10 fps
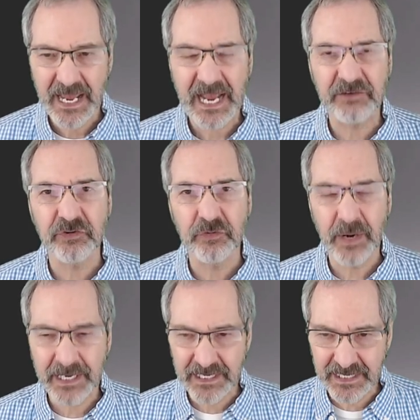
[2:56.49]
as you
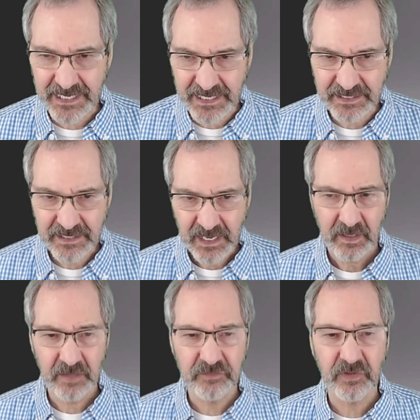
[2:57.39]
drag it in
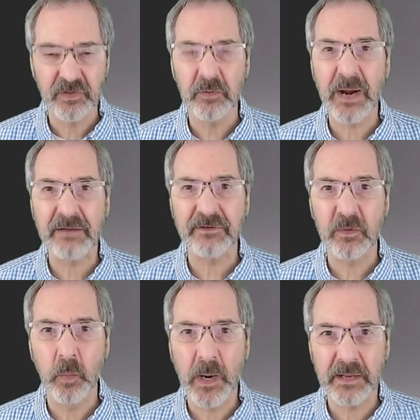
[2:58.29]
until the graphic
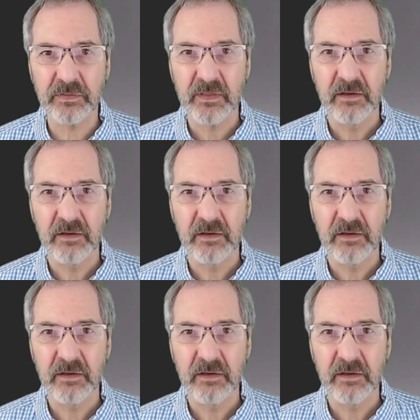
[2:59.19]
width